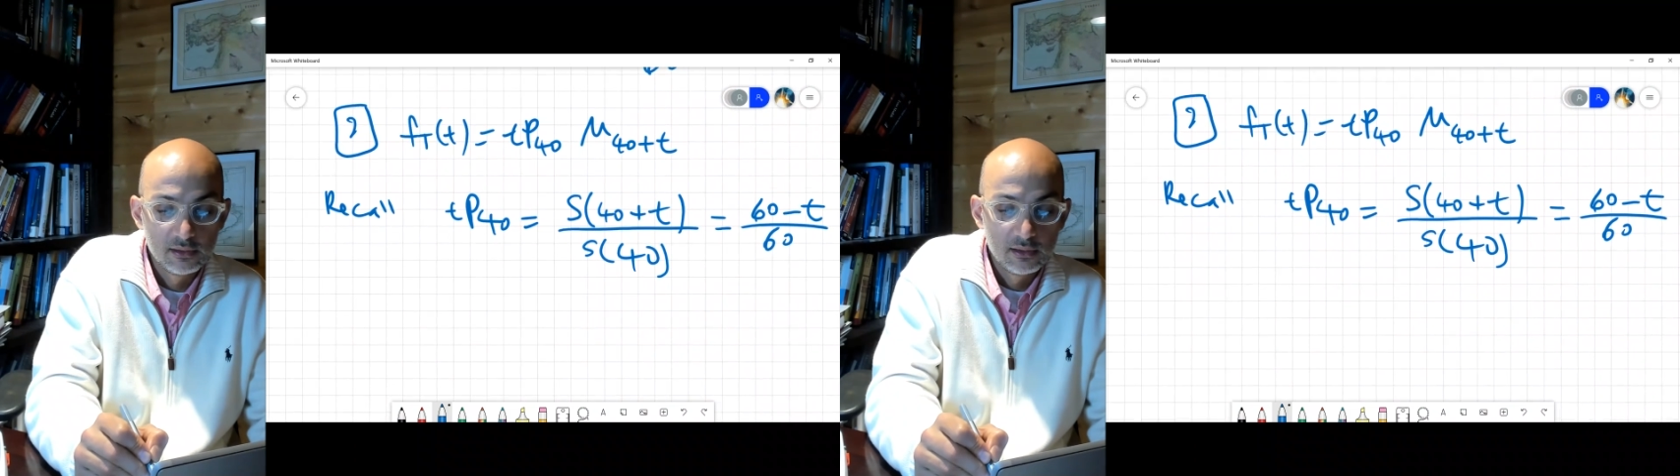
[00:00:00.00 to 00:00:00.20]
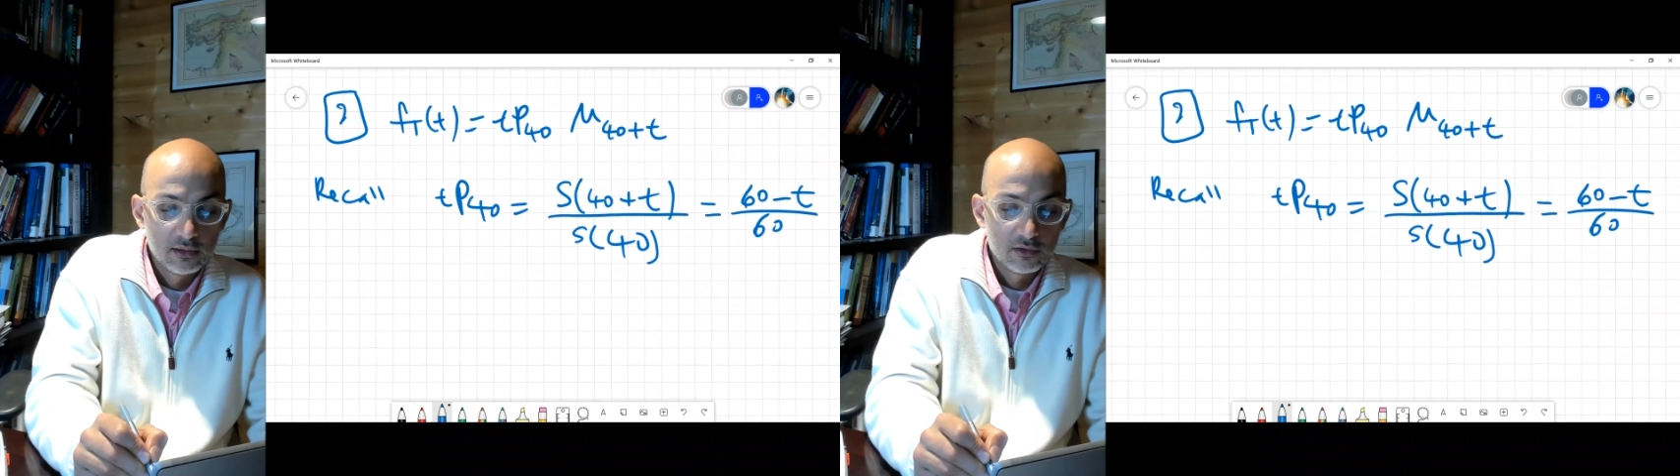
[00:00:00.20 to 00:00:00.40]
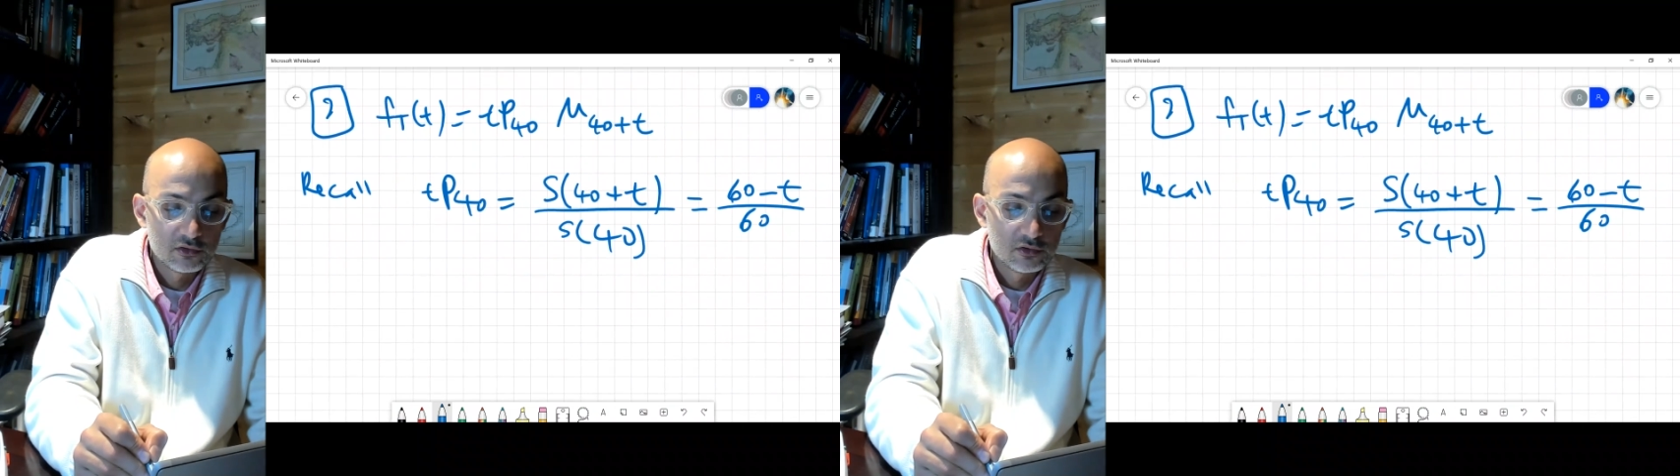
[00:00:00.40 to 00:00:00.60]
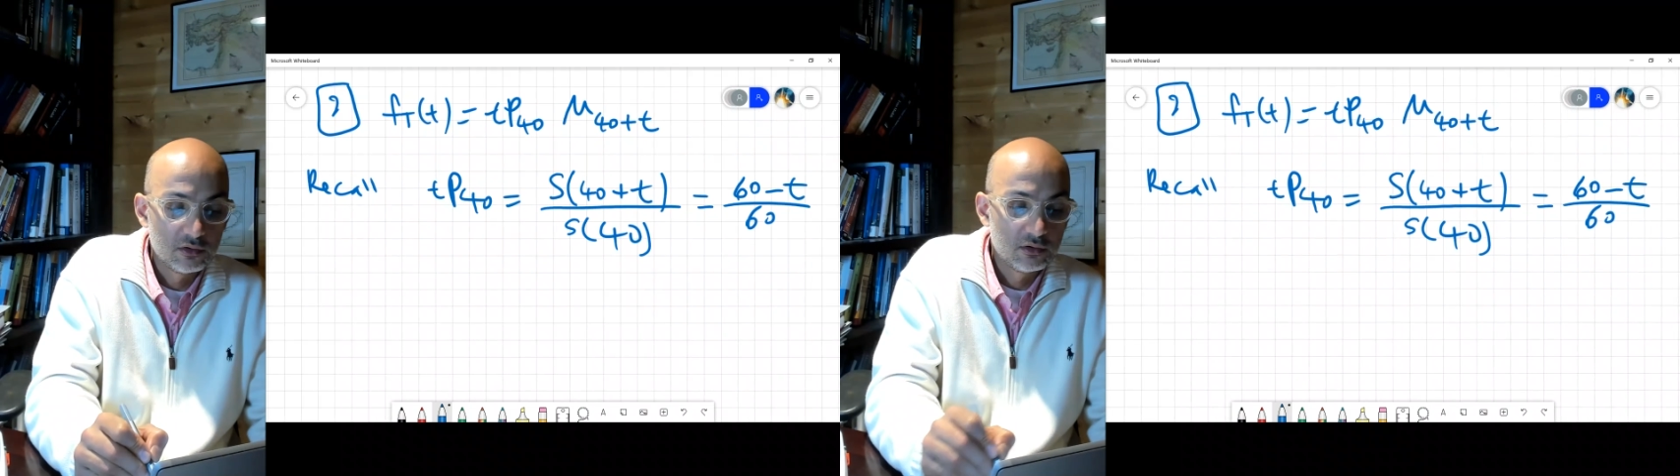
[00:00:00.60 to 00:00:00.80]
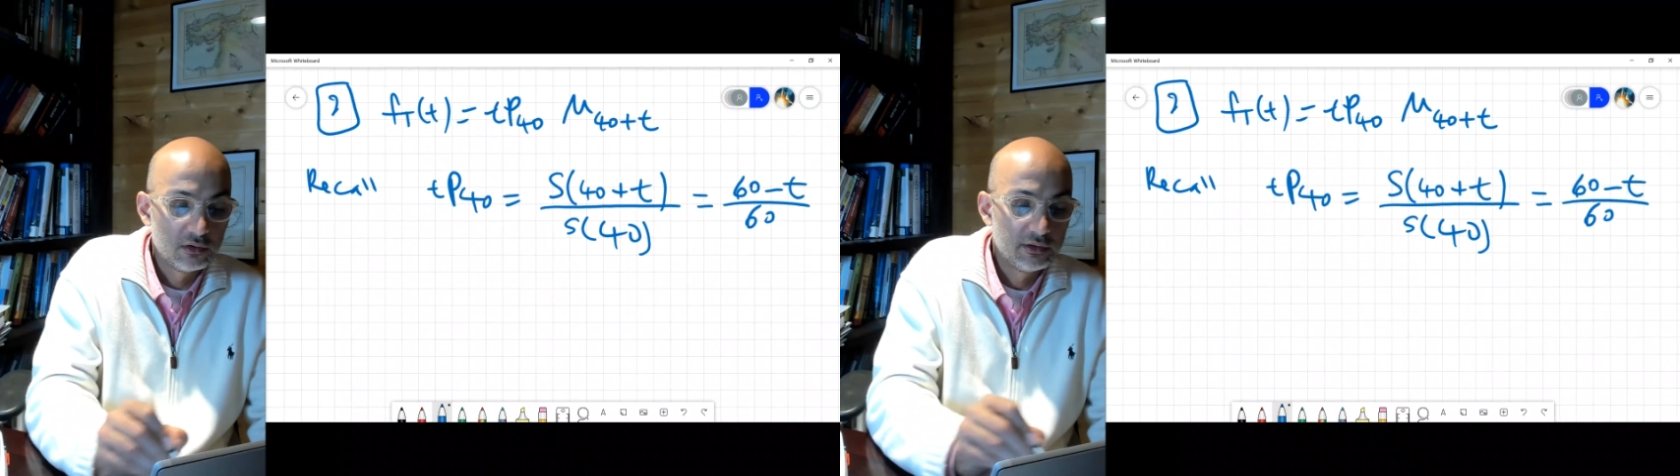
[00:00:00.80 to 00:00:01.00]

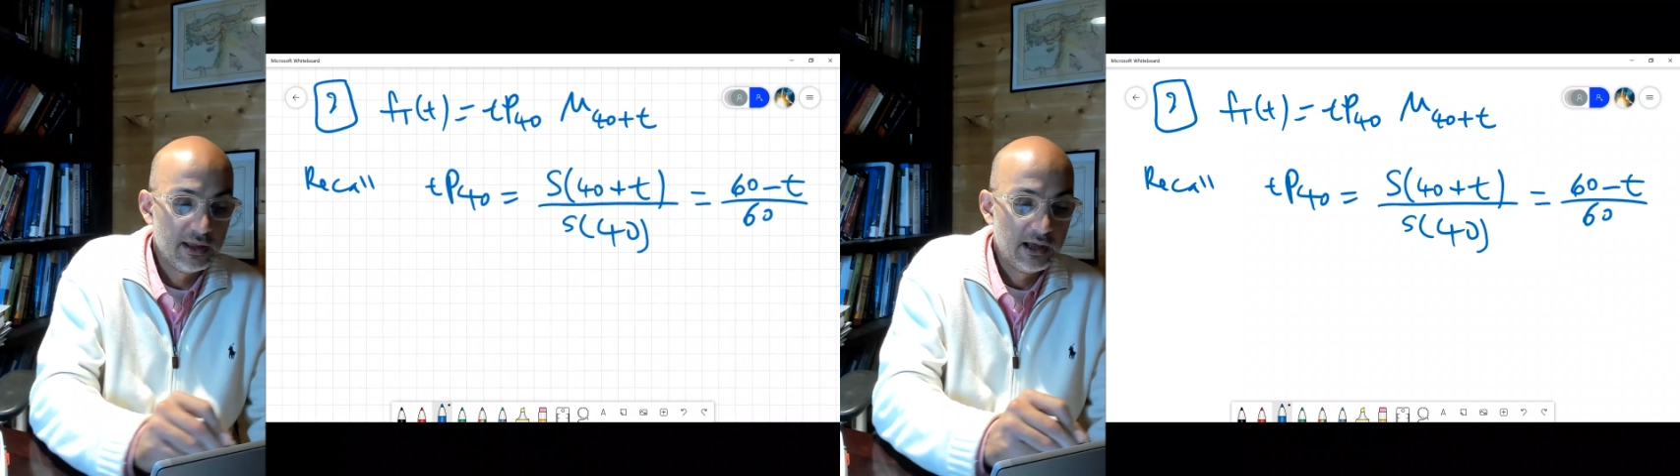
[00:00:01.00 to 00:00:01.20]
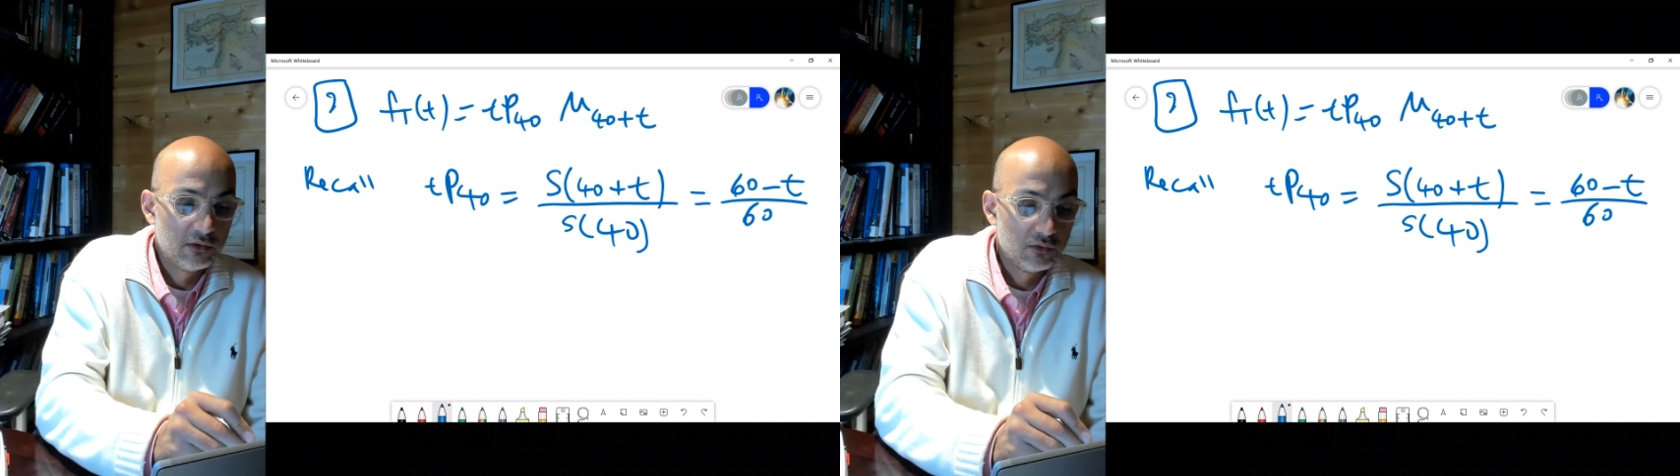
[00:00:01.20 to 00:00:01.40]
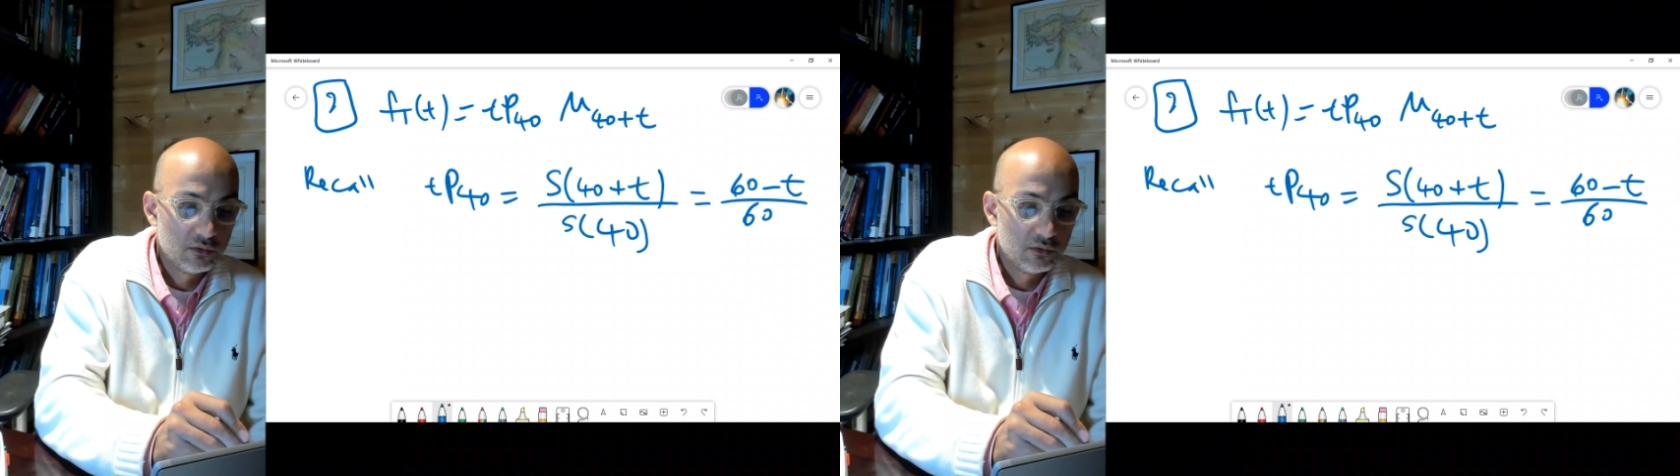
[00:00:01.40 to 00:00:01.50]
So now,